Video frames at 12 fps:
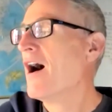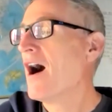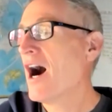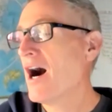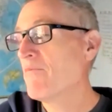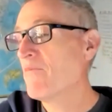
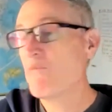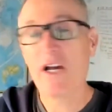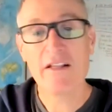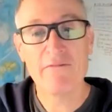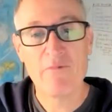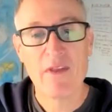
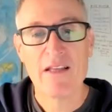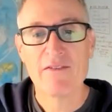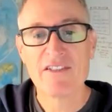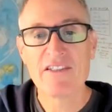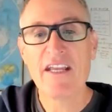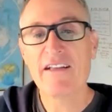But
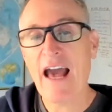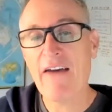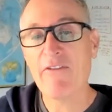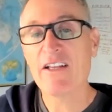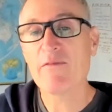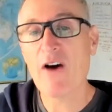
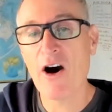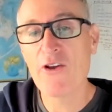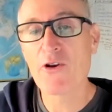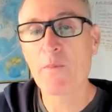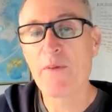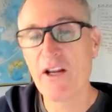having
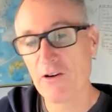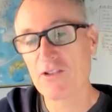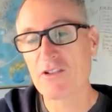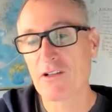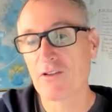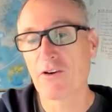other peers
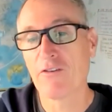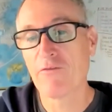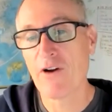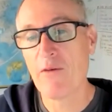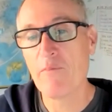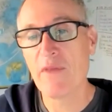to learn
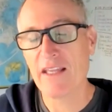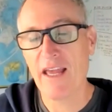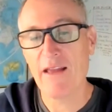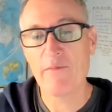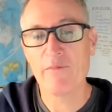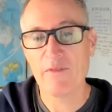from
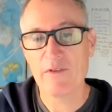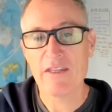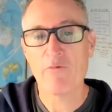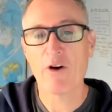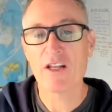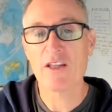became
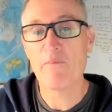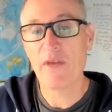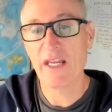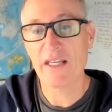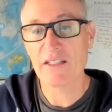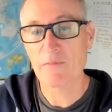one of the
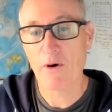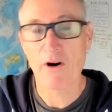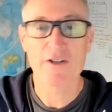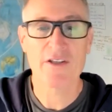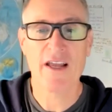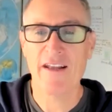biggest
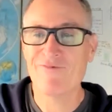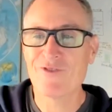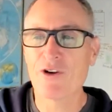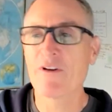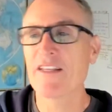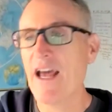parts. And
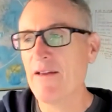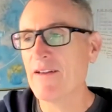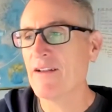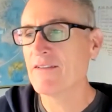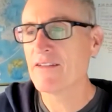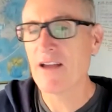during that
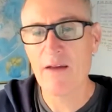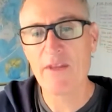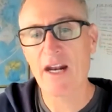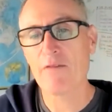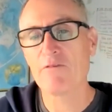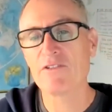time that
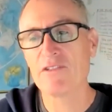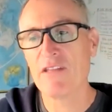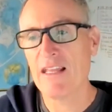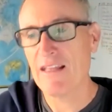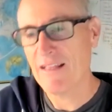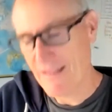I was
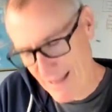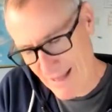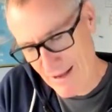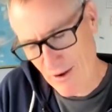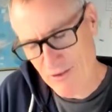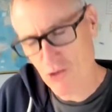
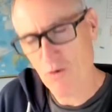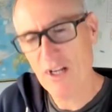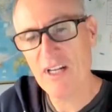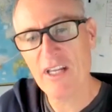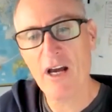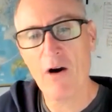joined
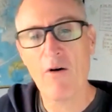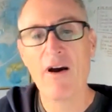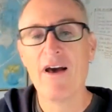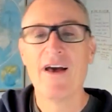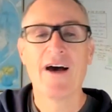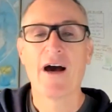EO,
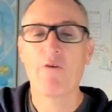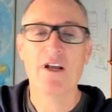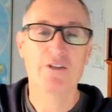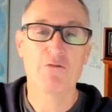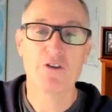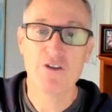I went
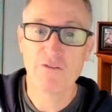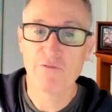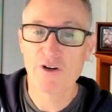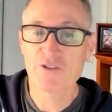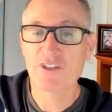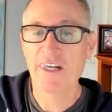to a
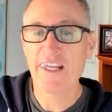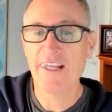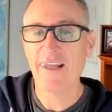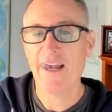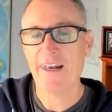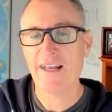
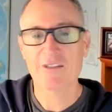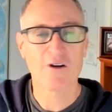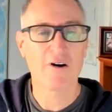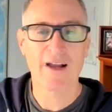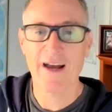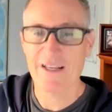university and I
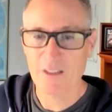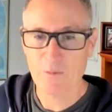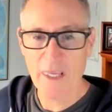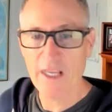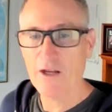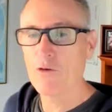saw a guy
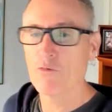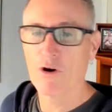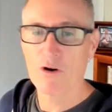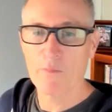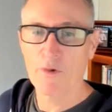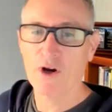speak who
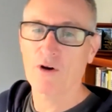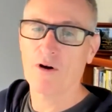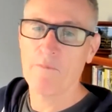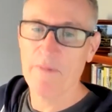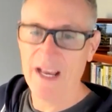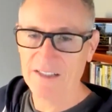wrote a book
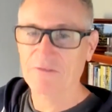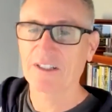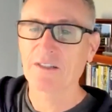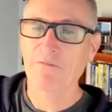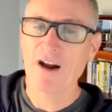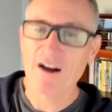called Mastering
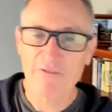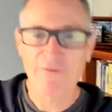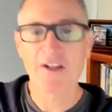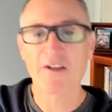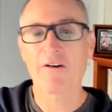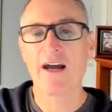the
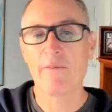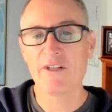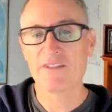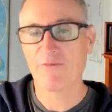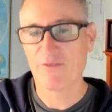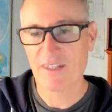Rockefeller
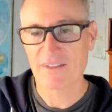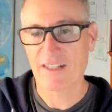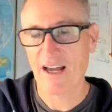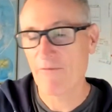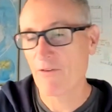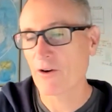Habits, this
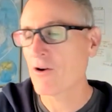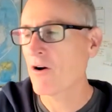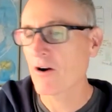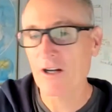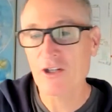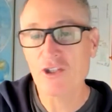guy, Vern
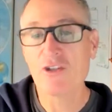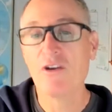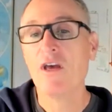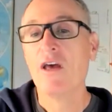Harnish.